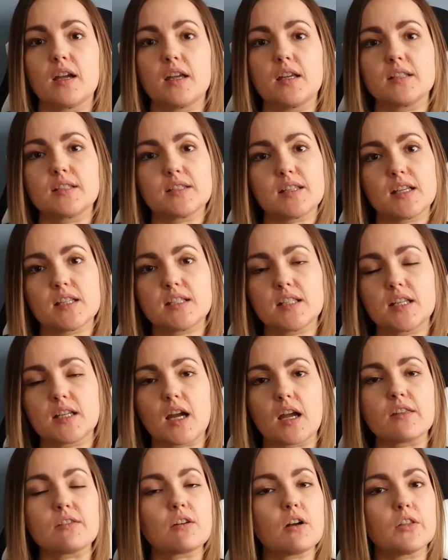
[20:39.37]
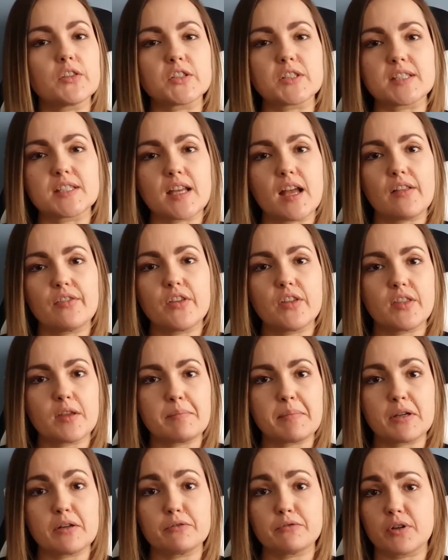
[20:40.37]
aesthetic. I thought the set that they
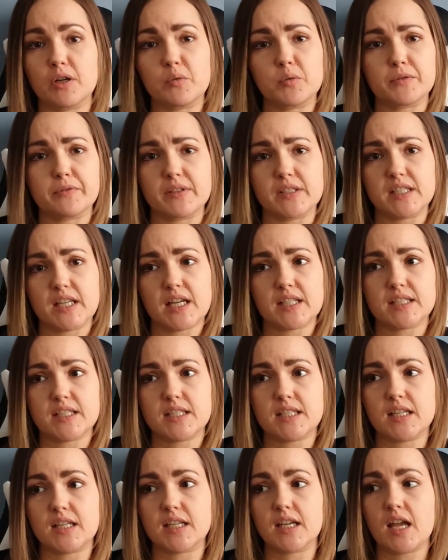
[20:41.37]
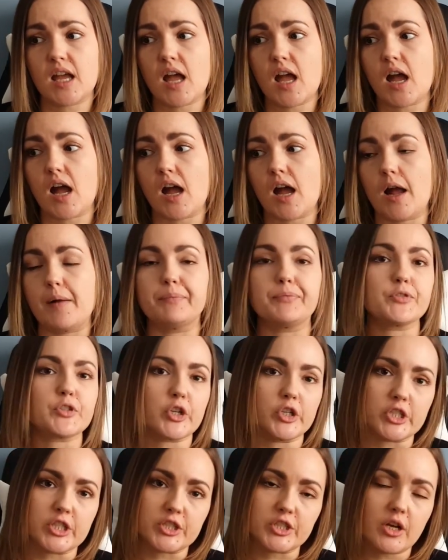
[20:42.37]
built for it was fantastic.
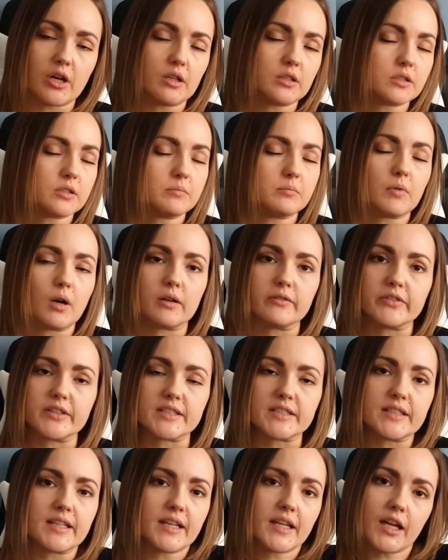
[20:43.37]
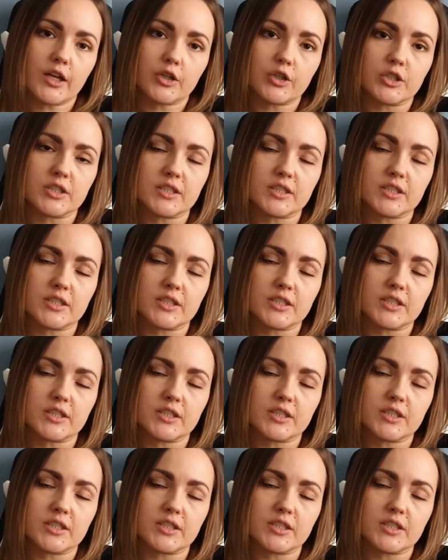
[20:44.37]
Tony Todd, obviously a good